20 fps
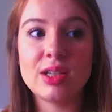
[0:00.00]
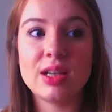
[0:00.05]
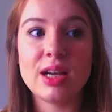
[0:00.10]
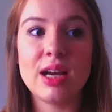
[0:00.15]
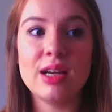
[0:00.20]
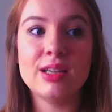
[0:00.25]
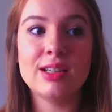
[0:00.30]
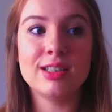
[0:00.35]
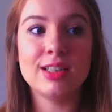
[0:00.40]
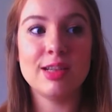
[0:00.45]
to
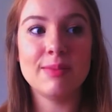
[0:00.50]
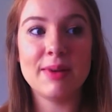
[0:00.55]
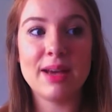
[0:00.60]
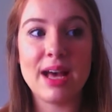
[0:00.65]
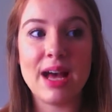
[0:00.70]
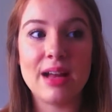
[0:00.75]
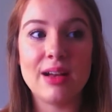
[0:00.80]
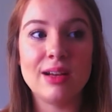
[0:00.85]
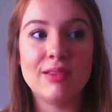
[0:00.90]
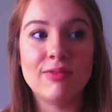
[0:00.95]
kind of clear my
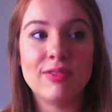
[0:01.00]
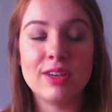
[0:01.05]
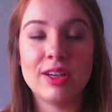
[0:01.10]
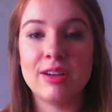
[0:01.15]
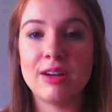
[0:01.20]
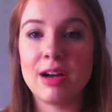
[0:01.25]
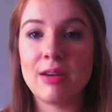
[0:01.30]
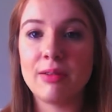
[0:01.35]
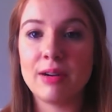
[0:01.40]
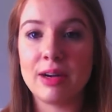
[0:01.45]
head and
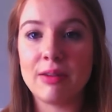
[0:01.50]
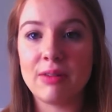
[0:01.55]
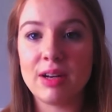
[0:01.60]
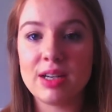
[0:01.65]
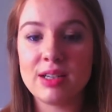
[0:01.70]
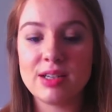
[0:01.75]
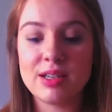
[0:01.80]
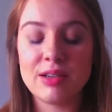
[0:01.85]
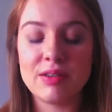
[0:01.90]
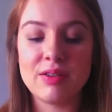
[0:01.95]
figure out where I
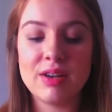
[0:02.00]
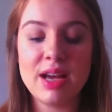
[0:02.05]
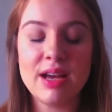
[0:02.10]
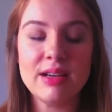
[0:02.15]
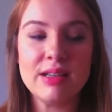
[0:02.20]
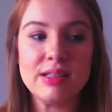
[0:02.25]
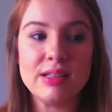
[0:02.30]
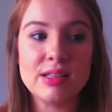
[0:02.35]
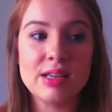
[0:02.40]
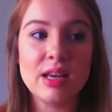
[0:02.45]
wanted to go
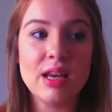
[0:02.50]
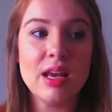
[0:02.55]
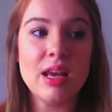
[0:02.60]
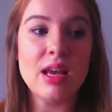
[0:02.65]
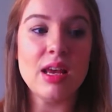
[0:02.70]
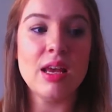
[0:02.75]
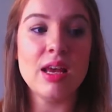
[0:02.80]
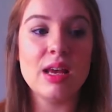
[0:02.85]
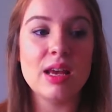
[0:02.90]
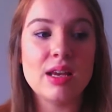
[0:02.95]
next,
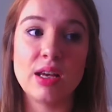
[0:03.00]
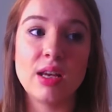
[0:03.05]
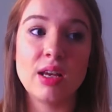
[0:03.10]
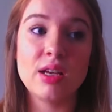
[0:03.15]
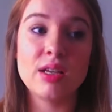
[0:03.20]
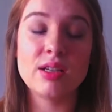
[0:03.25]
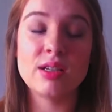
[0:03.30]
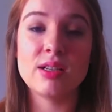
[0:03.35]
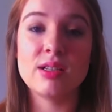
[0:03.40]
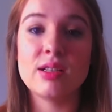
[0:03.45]
and
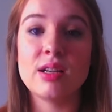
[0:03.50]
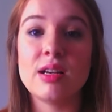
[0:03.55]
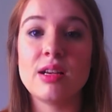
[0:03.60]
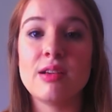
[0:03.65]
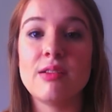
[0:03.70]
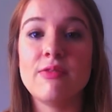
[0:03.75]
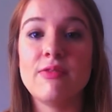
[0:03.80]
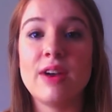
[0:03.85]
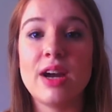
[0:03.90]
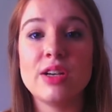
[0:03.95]
to
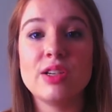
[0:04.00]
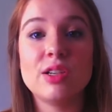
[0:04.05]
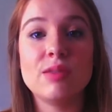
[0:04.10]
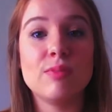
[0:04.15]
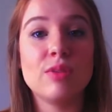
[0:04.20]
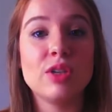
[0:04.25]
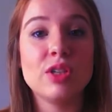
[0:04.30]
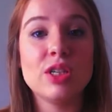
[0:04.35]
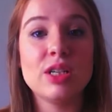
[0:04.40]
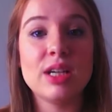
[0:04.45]
study fashion
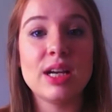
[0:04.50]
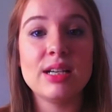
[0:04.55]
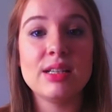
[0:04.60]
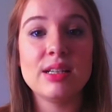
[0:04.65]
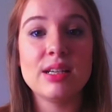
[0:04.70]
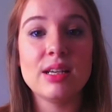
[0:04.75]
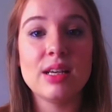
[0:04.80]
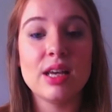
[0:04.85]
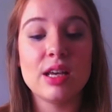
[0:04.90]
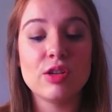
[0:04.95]

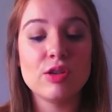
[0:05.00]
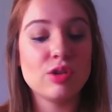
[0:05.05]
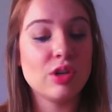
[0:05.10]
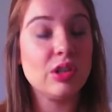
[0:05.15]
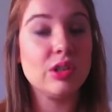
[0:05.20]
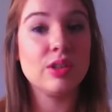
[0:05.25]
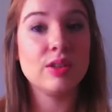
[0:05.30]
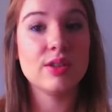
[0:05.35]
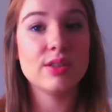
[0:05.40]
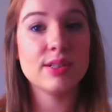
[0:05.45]
merchandising and
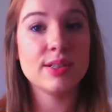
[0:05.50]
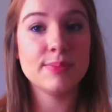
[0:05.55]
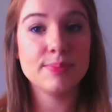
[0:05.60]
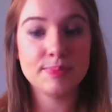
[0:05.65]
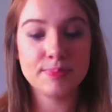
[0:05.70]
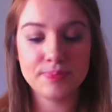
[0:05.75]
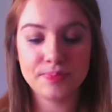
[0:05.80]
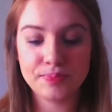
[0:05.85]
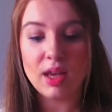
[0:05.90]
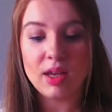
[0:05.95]
journalism.